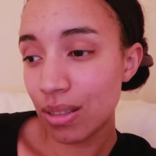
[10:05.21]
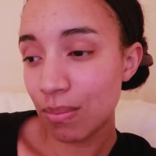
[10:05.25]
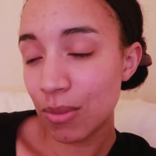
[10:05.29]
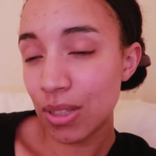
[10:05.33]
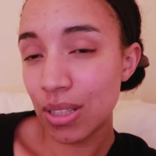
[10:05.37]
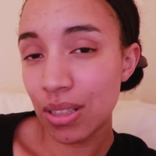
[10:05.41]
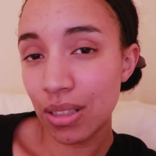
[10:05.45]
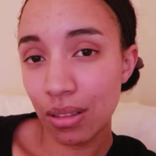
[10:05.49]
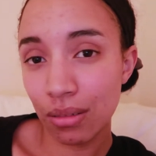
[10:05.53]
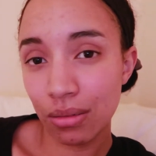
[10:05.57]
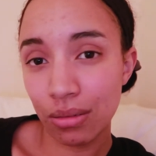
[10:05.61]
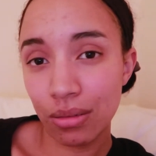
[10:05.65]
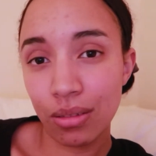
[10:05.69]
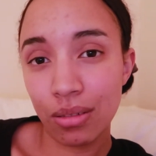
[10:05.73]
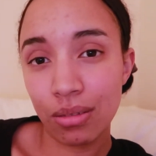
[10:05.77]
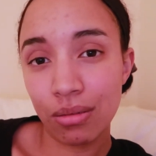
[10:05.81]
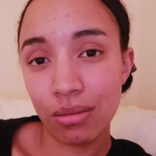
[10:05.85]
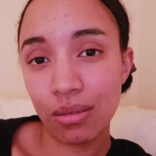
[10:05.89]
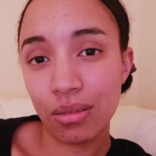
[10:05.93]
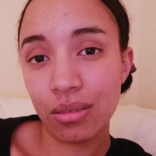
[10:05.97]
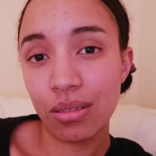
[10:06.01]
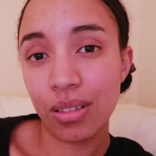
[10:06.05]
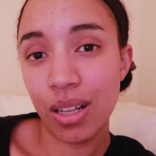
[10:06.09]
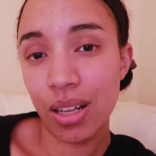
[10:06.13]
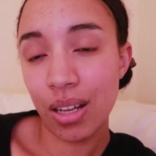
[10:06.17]
himself
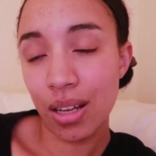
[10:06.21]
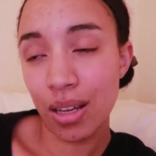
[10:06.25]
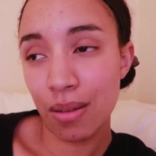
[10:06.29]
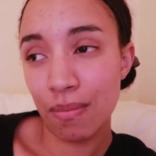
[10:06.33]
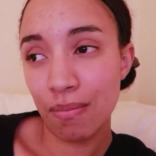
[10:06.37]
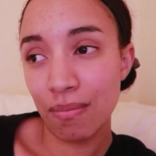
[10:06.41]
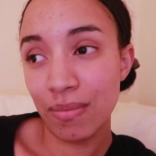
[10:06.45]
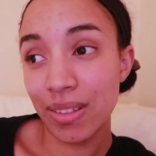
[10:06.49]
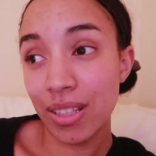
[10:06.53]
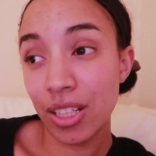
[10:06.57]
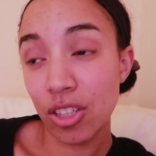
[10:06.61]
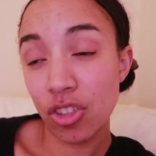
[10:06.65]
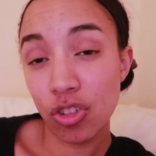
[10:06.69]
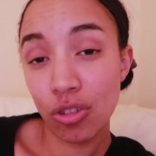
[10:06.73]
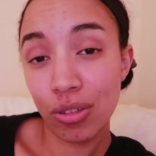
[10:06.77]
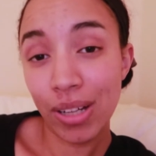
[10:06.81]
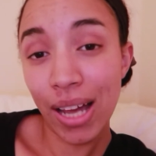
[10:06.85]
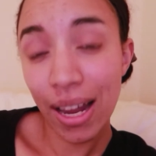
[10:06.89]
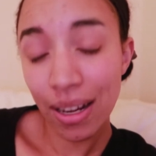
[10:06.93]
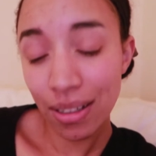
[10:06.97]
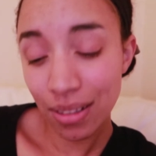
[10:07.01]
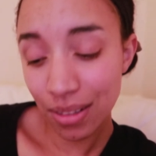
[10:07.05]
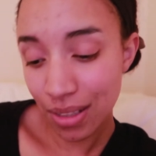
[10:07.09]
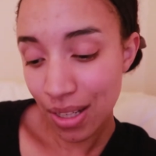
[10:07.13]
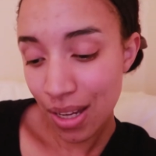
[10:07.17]
through sexual
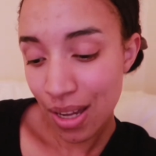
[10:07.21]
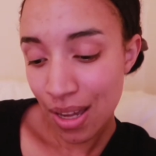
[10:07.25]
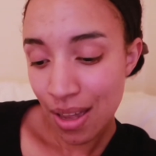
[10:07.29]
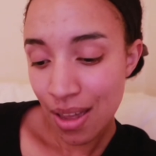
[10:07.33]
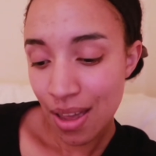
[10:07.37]
acts,